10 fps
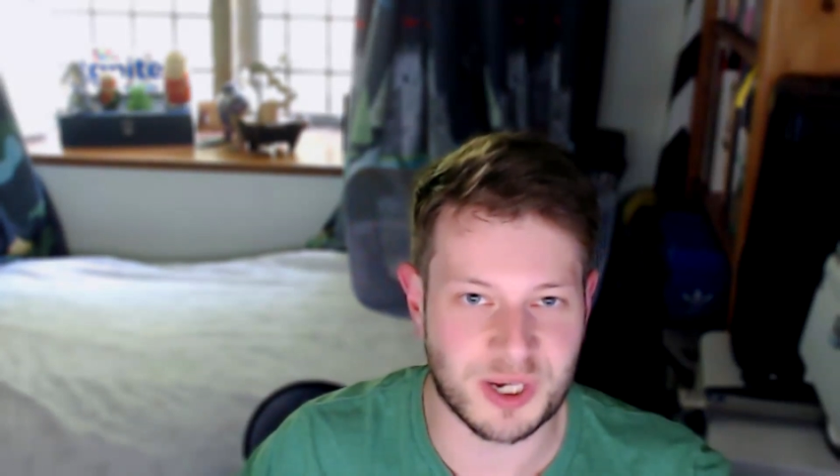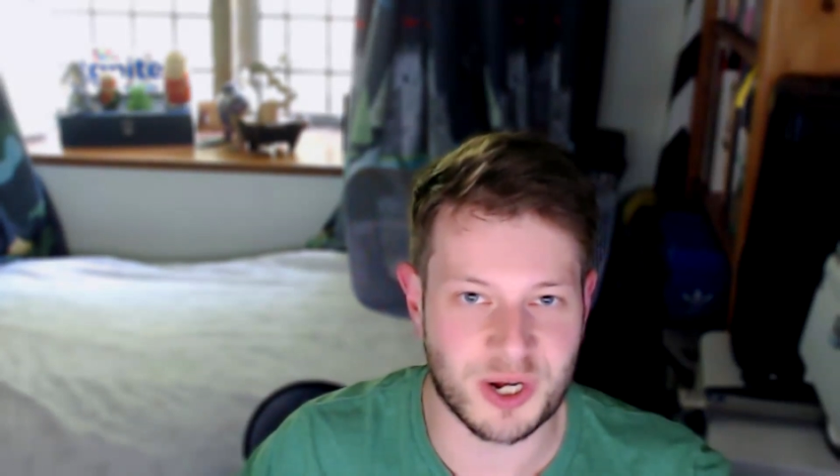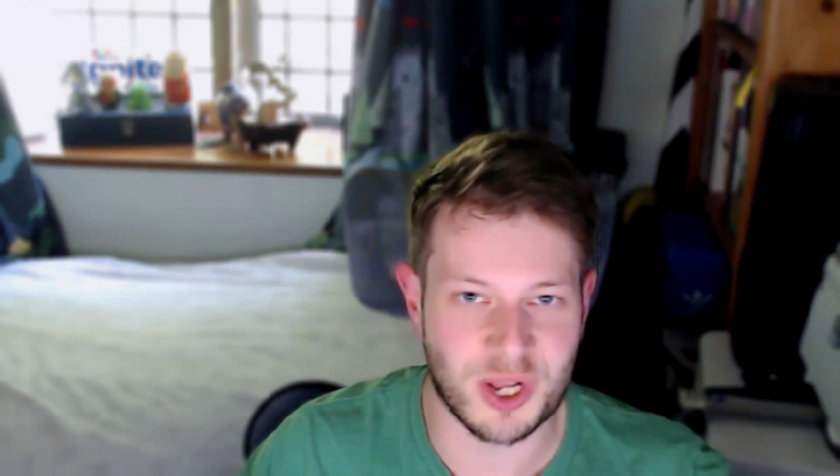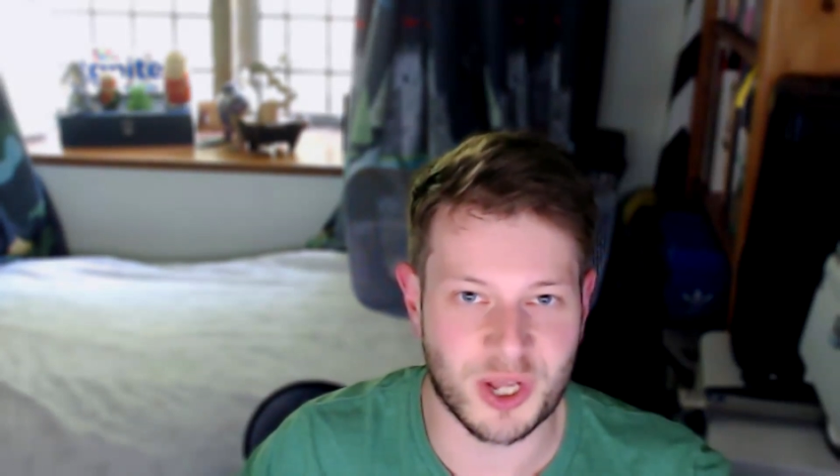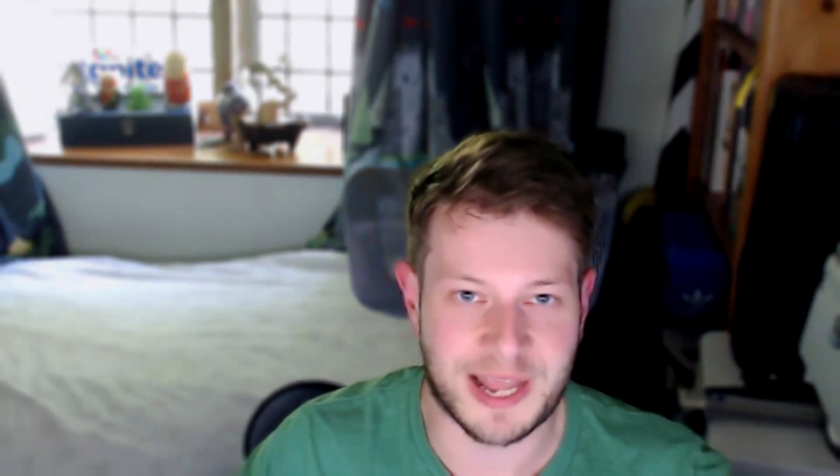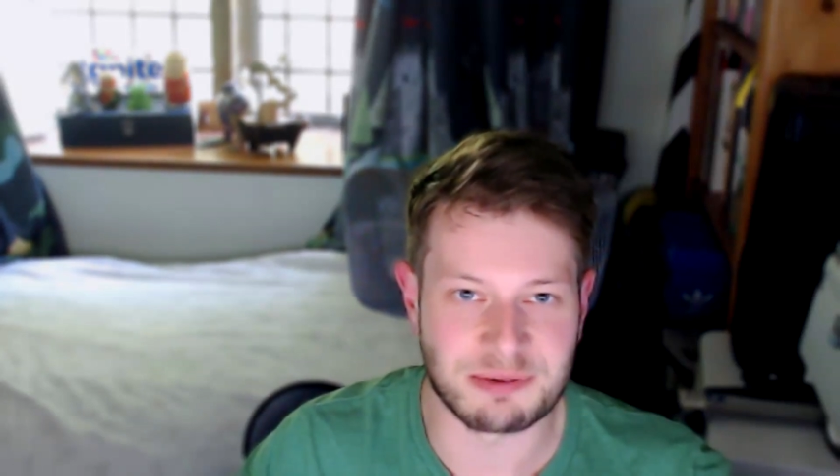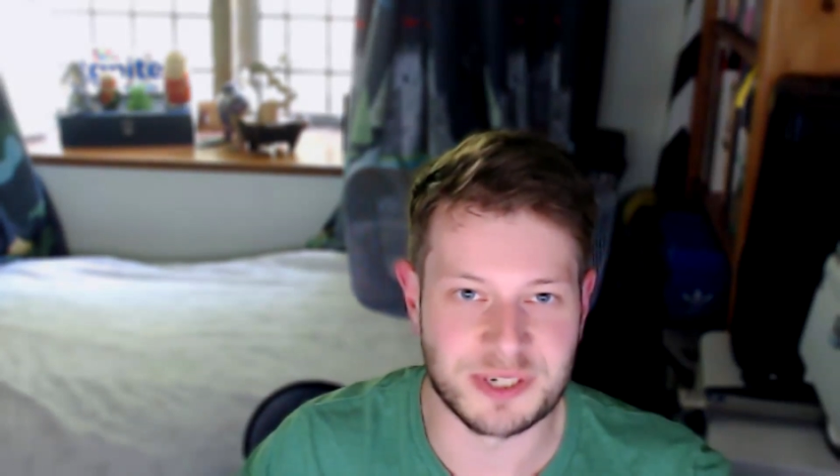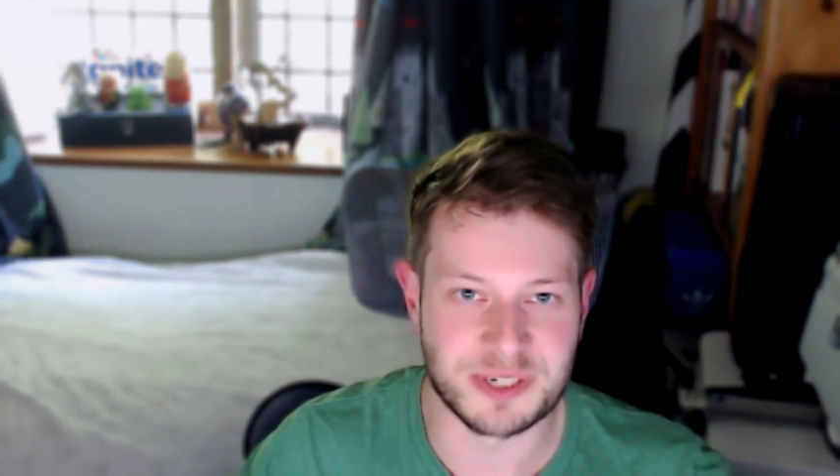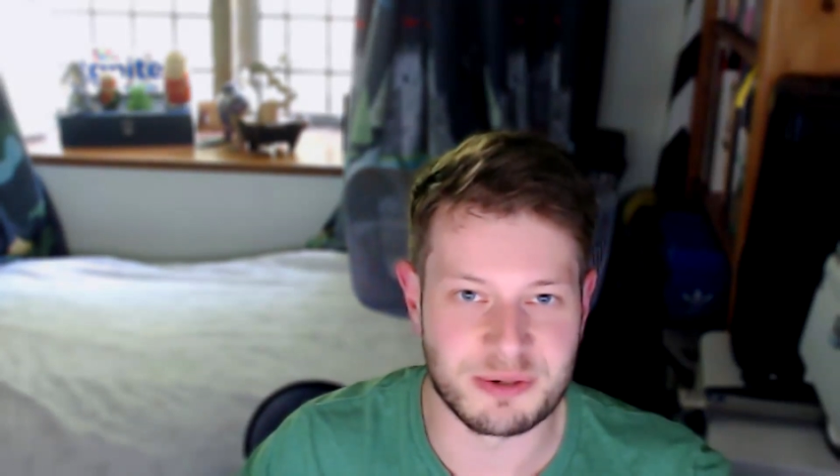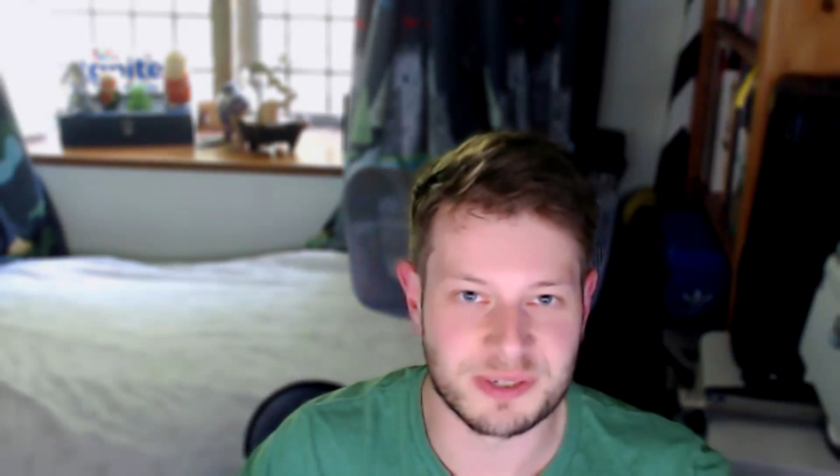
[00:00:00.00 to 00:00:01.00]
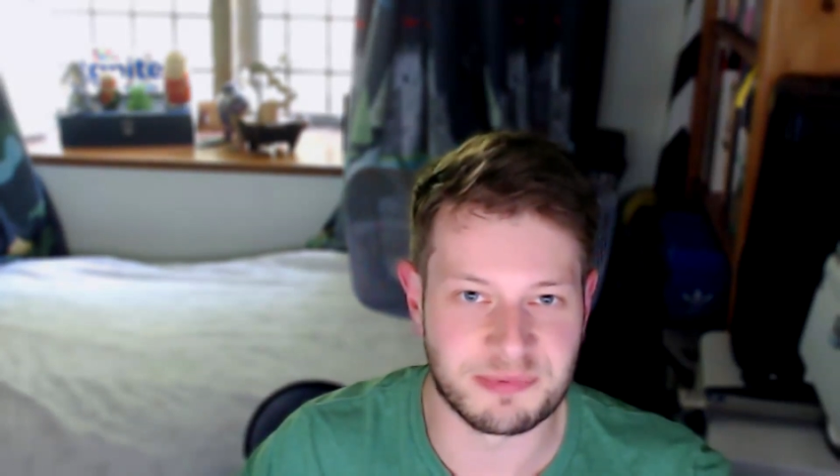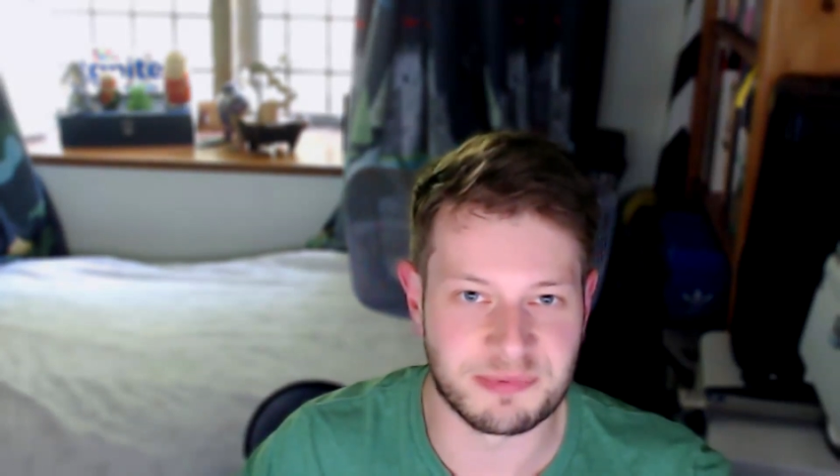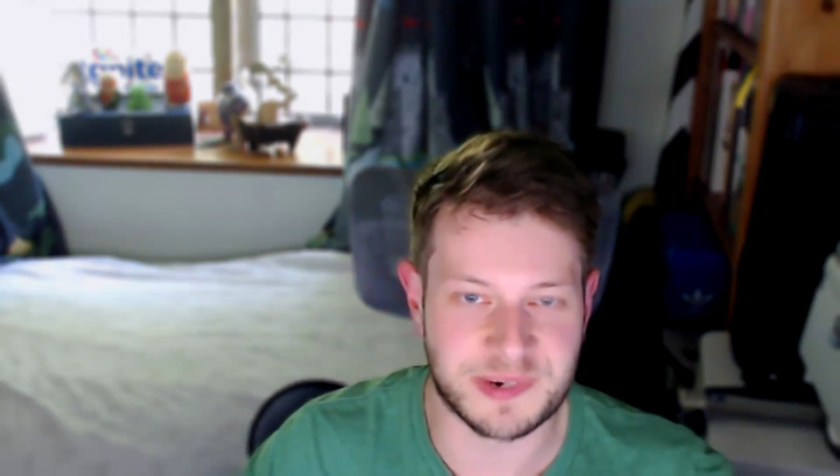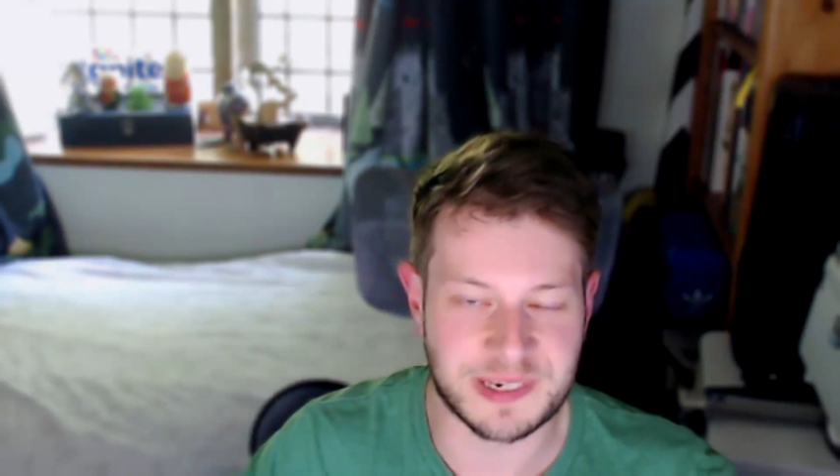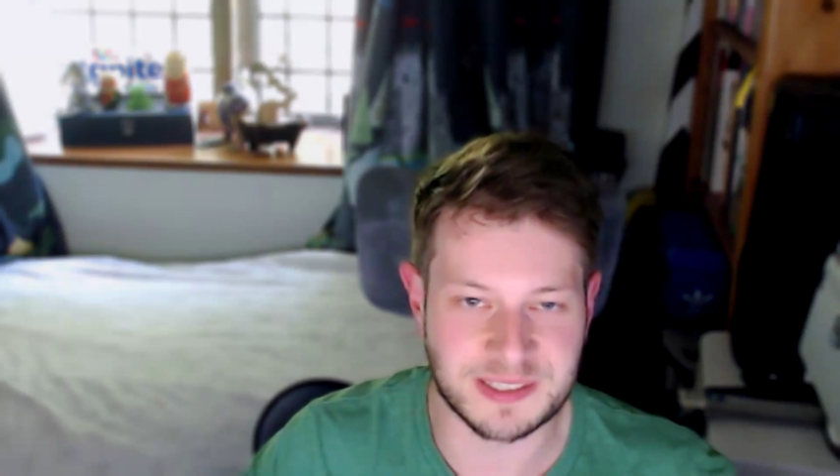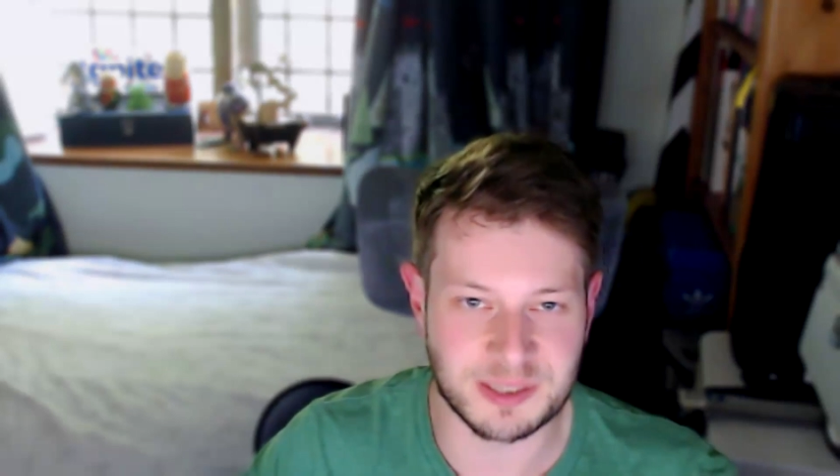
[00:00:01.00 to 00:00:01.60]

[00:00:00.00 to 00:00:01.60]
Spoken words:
going on, how to do something.